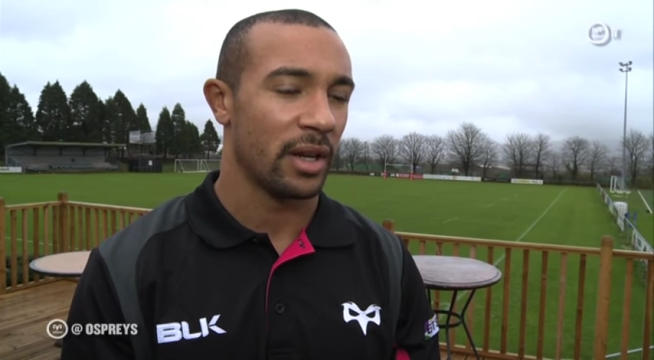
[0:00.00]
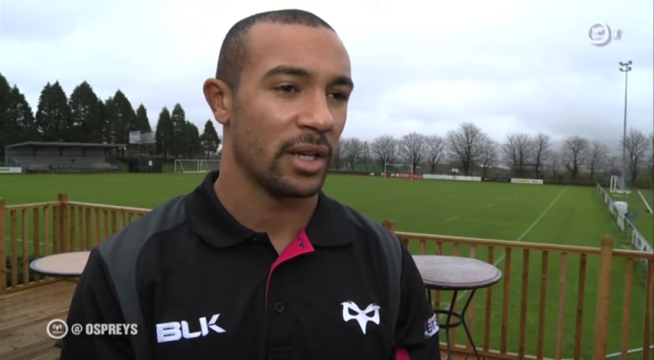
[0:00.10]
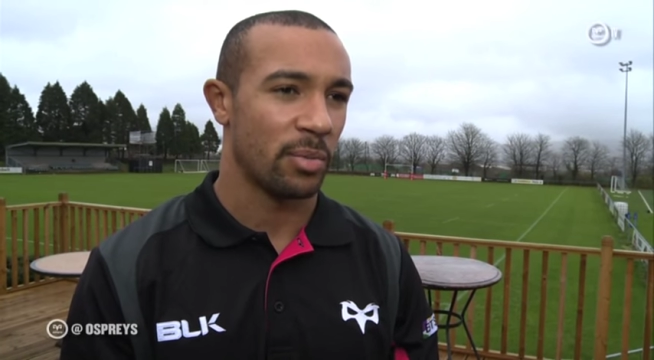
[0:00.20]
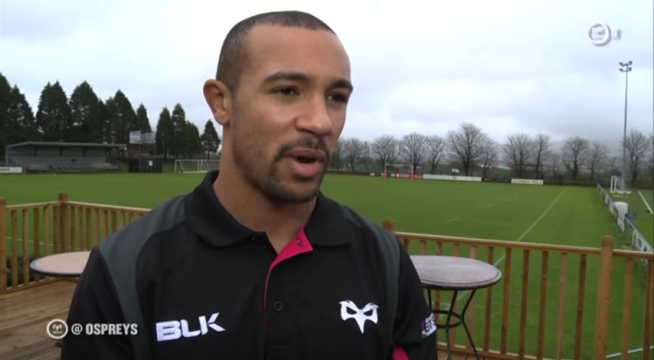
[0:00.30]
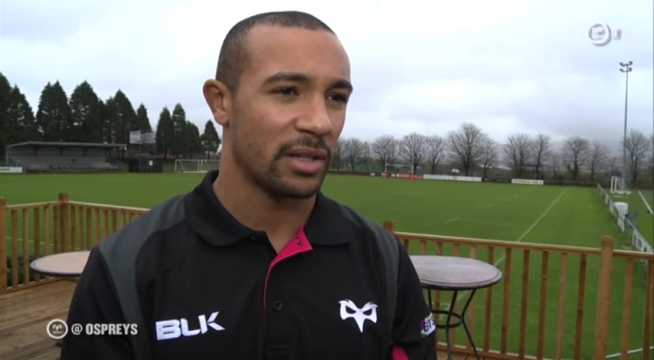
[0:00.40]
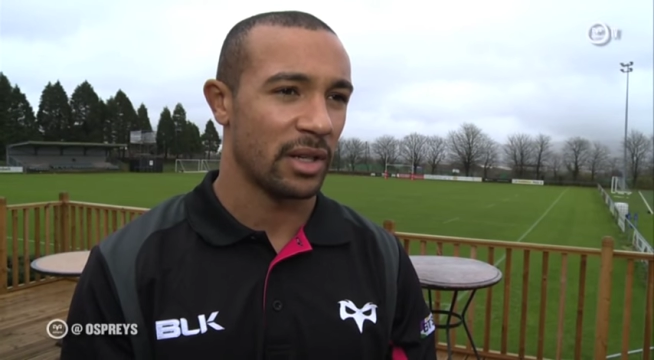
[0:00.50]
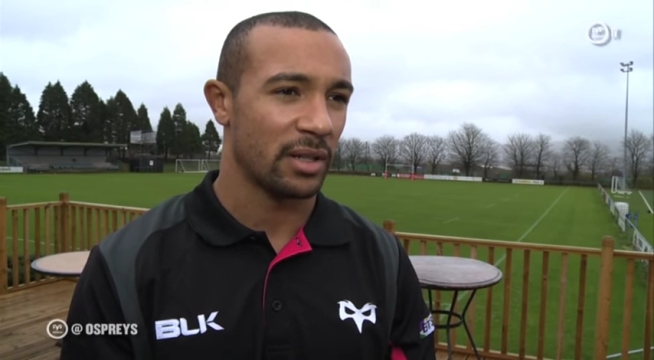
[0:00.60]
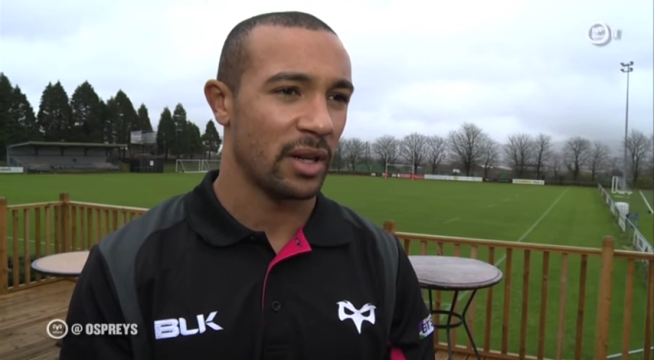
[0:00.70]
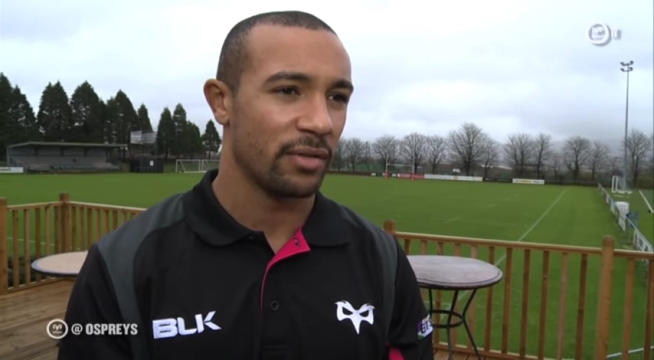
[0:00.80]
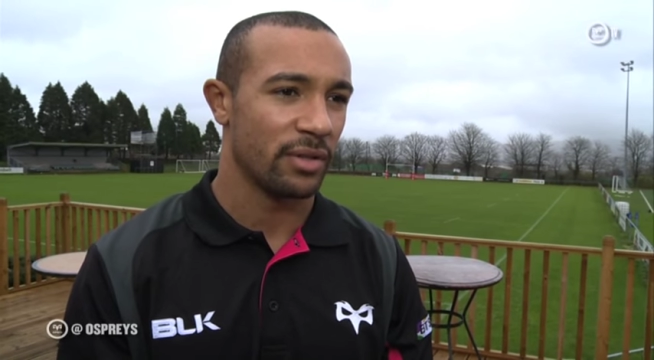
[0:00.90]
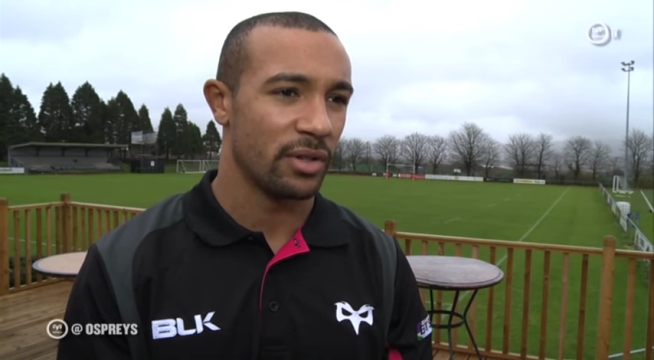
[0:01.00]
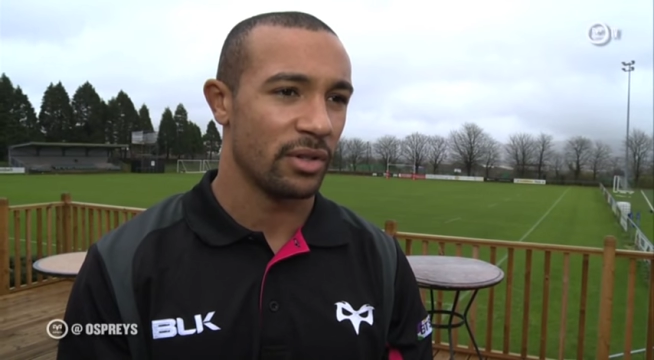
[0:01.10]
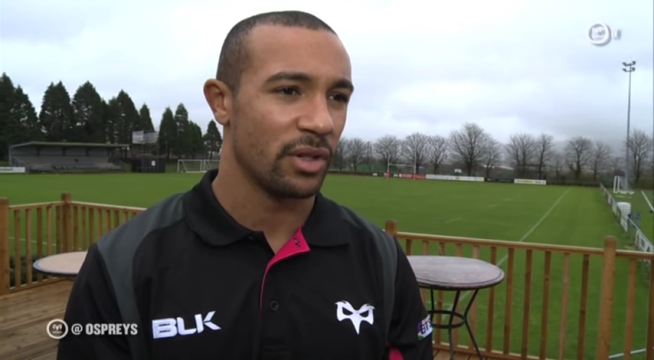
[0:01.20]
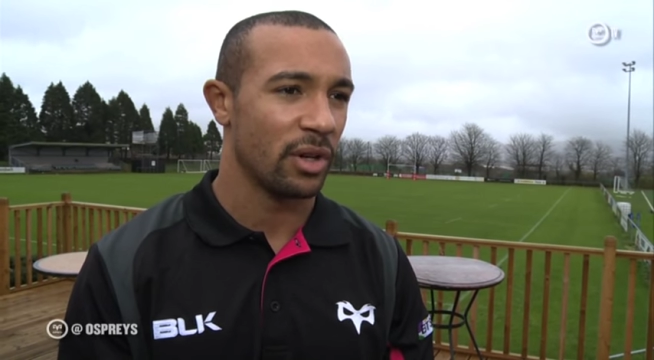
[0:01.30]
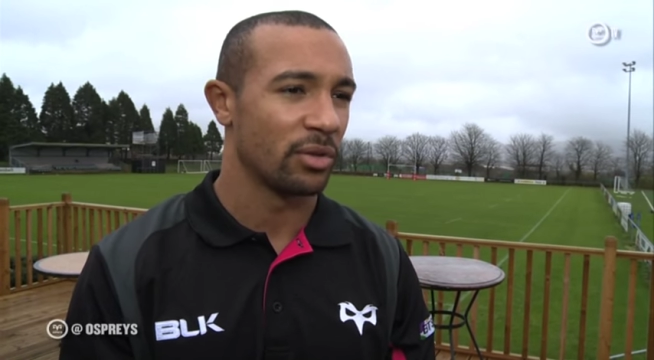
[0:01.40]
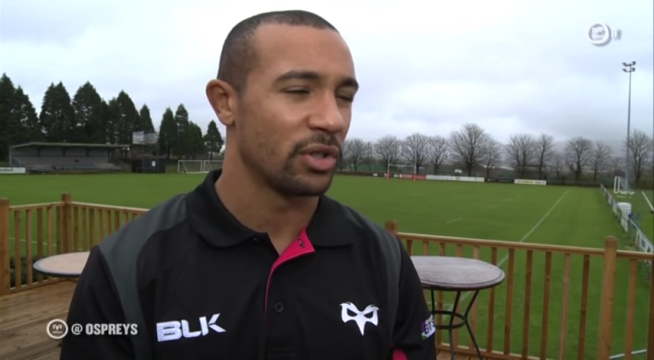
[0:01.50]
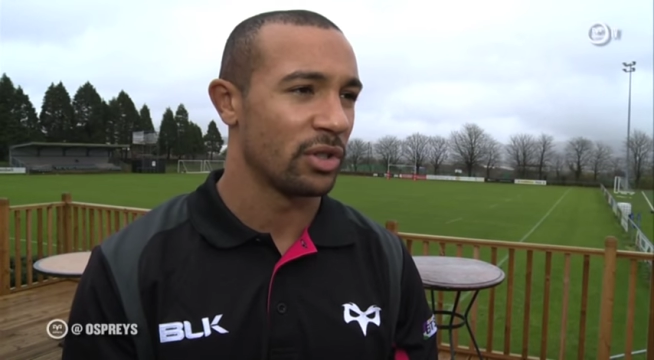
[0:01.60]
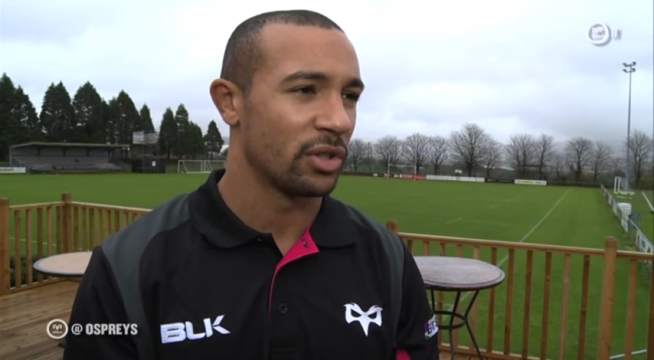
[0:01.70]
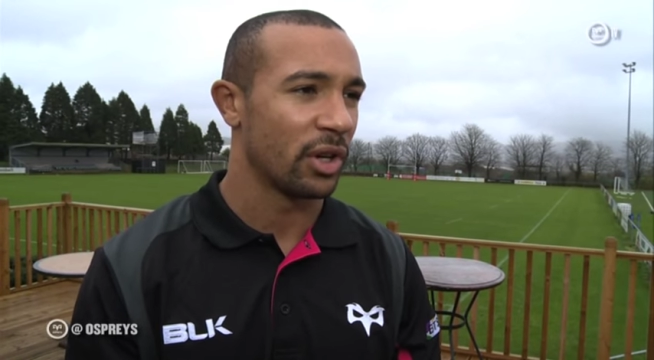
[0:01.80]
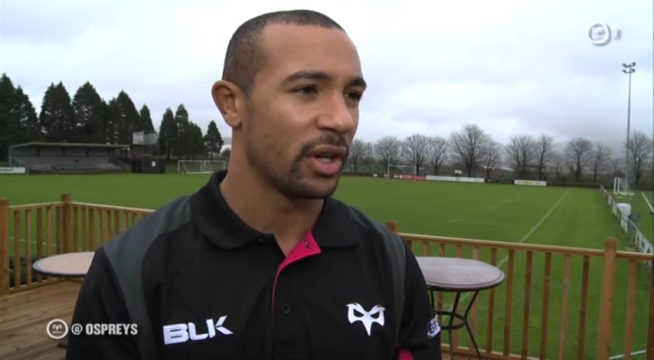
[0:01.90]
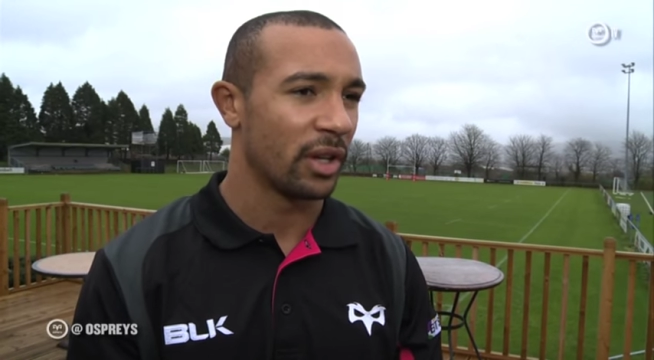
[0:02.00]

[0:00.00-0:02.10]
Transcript: express ourselves, and you know just enjoy it.